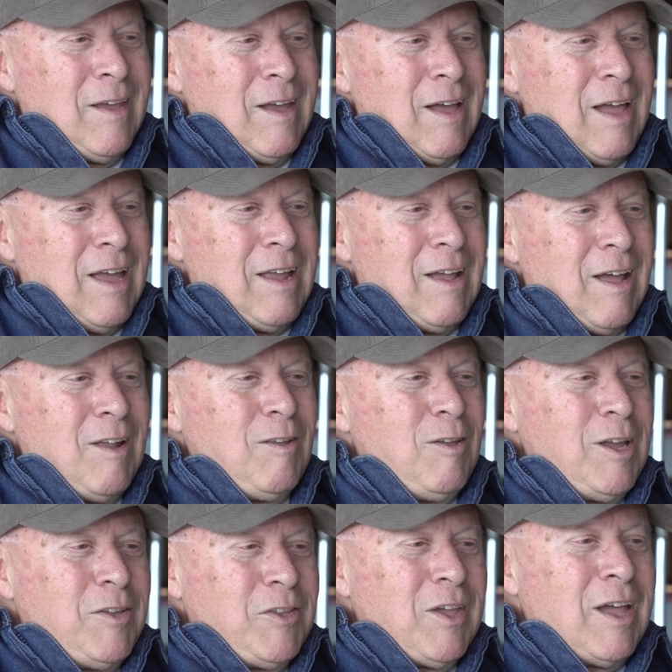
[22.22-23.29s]
I
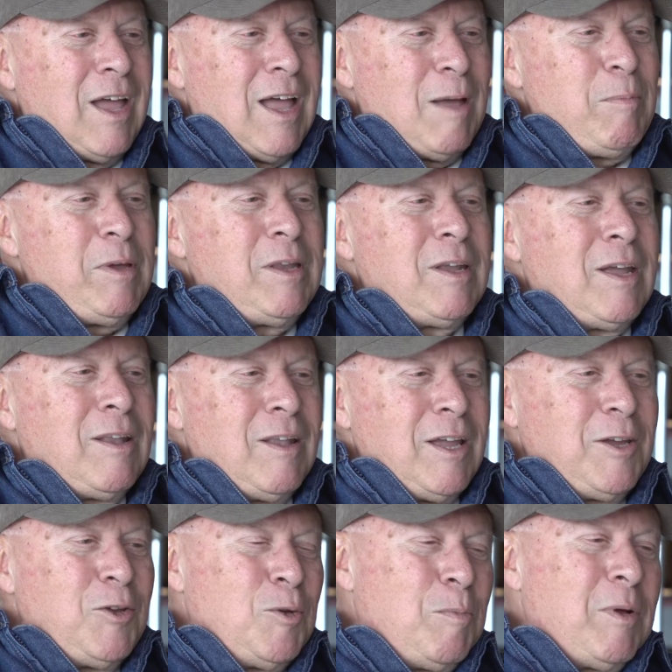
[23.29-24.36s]
like the hobby and I
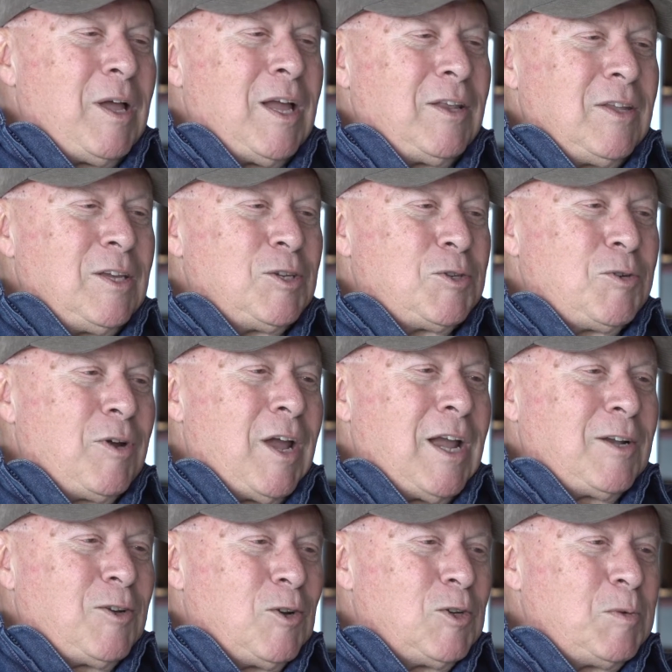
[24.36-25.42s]
like you buying these
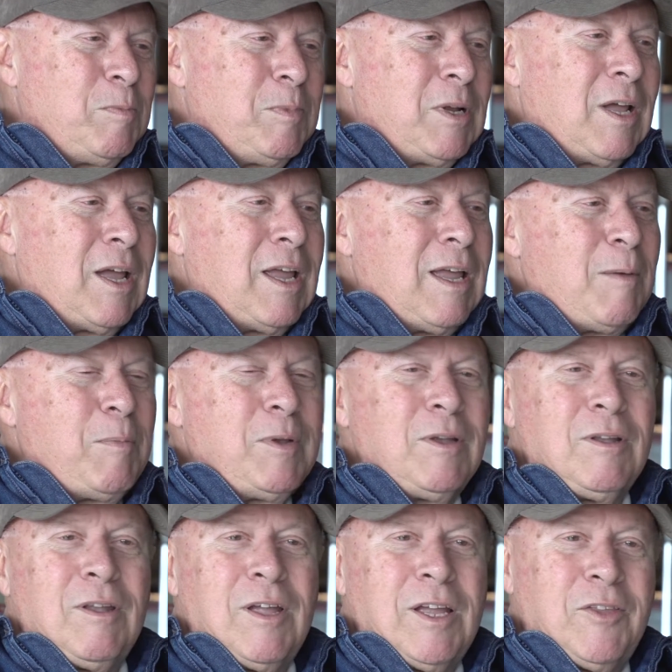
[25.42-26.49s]
tractors, but I happen to
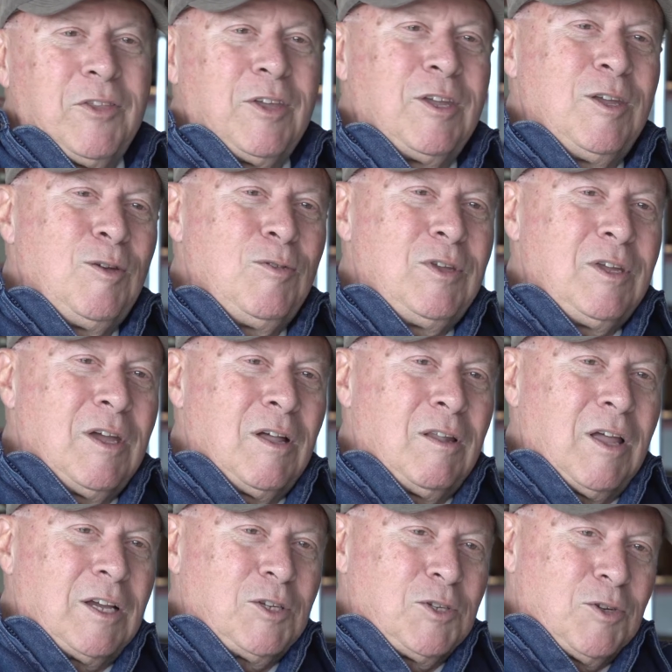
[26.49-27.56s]
like the
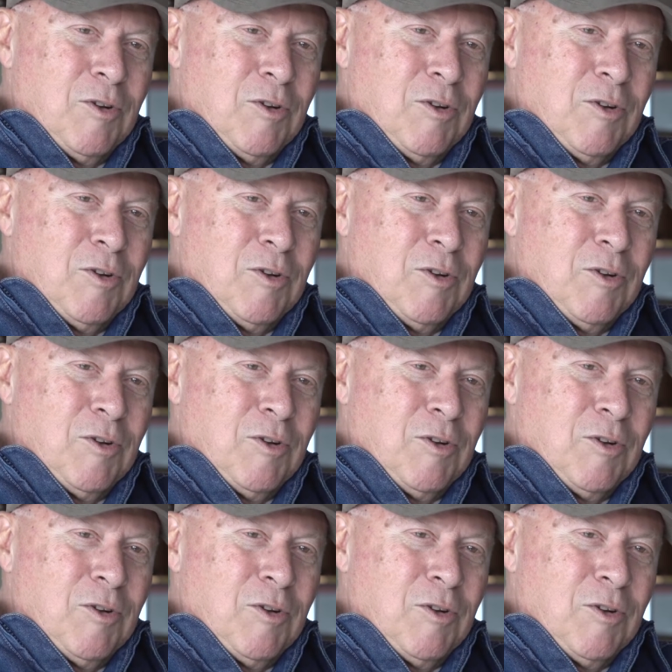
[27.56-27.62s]
UDLX